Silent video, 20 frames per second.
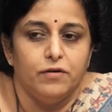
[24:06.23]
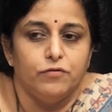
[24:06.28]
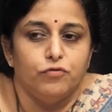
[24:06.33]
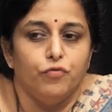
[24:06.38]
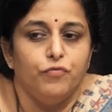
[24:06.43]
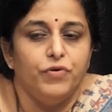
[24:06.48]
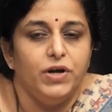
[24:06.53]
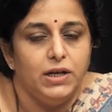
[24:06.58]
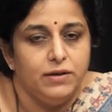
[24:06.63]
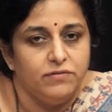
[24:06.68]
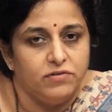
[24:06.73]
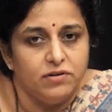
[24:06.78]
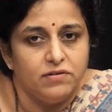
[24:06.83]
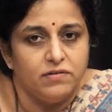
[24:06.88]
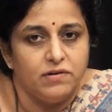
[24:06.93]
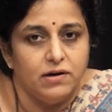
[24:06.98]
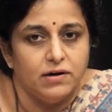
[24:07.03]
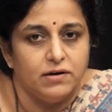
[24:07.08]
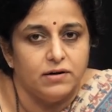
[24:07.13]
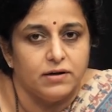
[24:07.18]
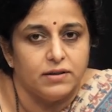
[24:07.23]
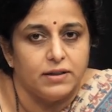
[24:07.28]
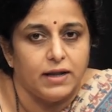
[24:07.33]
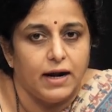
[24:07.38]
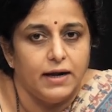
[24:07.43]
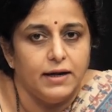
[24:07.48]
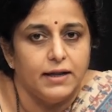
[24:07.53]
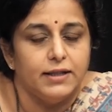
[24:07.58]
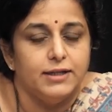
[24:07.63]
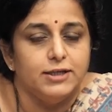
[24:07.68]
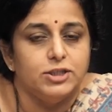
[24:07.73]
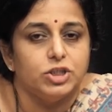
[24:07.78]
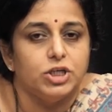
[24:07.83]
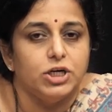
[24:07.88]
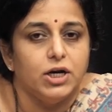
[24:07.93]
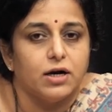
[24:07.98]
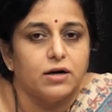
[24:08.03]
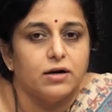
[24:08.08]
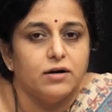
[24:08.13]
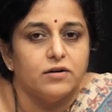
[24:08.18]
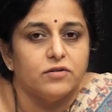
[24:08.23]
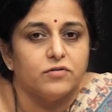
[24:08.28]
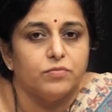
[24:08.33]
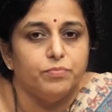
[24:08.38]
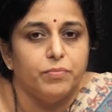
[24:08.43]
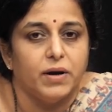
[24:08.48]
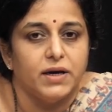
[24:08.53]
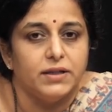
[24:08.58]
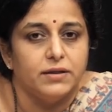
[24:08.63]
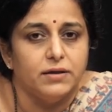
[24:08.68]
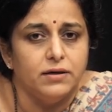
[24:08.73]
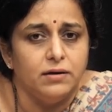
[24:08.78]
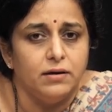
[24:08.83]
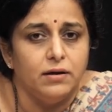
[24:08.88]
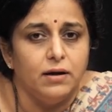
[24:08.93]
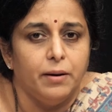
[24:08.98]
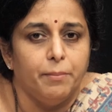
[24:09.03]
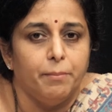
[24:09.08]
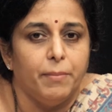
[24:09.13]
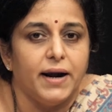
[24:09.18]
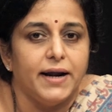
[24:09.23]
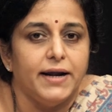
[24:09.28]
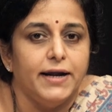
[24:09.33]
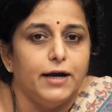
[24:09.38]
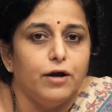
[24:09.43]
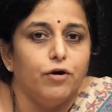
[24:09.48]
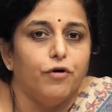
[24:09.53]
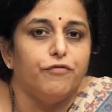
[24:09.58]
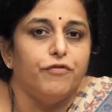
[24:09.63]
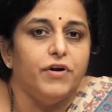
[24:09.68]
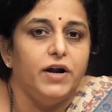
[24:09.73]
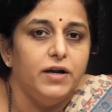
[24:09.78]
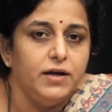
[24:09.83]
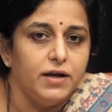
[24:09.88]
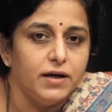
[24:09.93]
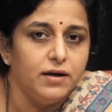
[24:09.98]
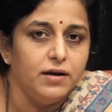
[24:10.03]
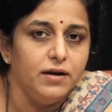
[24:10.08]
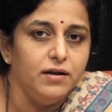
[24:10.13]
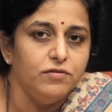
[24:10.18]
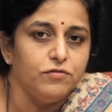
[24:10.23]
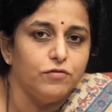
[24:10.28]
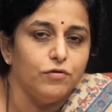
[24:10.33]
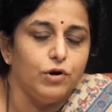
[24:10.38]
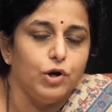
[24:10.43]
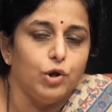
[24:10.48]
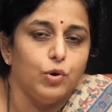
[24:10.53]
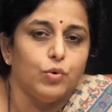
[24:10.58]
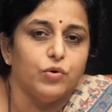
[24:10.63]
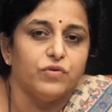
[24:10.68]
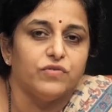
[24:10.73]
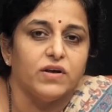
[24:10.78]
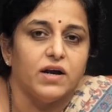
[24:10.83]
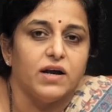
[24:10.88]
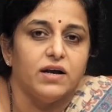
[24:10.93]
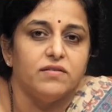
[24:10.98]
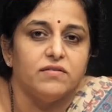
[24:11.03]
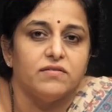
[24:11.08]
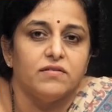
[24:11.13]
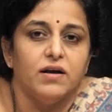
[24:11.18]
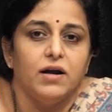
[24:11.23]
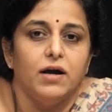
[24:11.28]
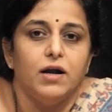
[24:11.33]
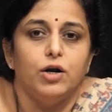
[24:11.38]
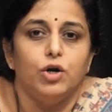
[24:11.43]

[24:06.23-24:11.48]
So, we just learnt that adhesion occurs by the binding of integrins on leukocytes